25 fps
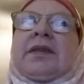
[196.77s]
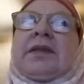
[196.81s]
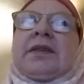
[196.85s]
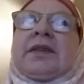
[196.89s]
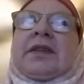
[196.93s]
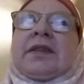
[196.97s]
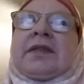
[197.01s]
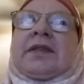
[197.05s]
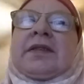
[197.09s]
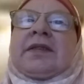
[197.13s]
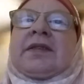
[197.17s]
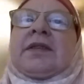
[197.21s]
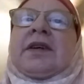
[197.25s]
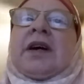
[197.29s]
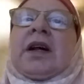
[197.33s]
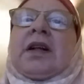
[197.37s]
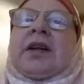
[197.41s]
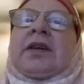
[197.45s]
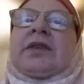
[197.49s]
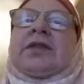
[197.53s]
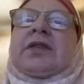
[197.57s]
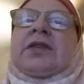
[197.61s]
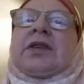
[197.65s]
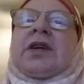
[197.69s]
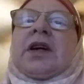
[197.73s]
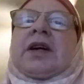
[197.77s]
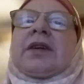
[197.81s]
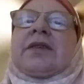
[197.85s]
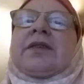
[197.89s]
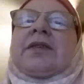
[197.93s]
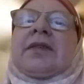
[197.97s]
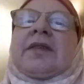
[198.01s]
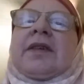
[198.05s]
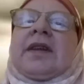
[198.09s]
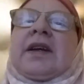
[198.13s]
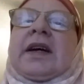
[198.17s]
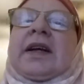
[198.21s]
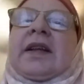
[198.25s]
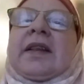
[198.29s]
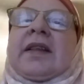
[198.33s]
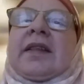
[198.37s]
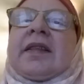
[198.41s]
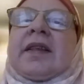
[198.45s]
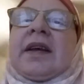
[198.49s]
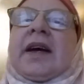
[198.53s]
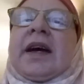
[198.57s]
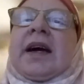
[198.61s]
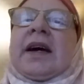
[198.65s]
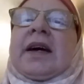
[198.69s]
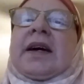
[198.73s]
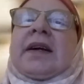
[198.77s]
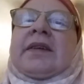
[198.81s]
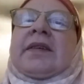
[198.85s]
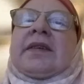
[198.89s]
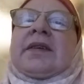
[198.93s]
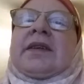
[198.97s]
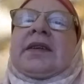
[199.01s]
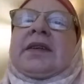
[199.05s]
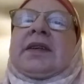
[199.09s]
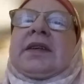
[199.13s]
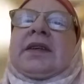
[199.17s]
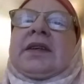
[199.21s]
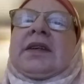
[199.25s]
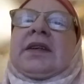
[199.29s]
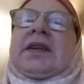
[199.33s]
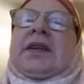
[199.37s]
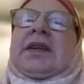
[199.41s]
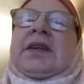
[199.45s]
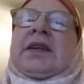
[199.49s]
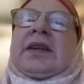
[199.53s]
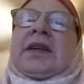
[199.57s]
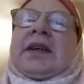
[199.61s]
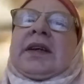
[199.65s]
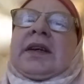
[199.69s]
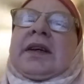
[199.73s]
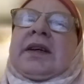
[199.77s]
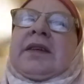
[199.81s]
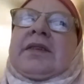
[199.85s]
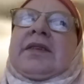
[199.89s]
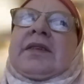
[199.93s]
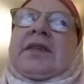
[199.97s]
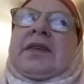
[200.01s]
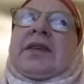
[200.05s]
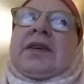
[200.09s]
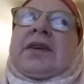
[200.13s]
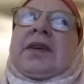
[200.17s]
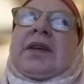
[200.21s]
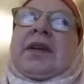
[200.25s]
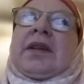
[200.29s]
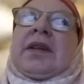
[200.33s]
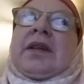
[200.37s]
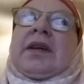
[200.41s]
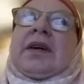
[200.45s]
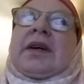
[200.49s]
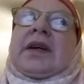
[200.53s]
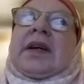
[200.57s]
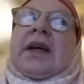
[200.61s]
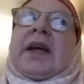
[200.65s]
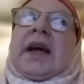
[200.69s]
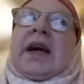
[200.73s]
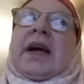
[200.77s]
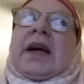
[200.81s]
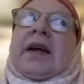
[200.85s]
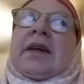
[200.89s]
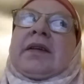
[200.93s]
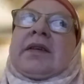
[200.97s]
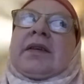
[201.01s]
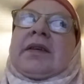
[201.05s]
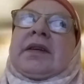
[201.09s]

Just knowledge cards like that kids could look at,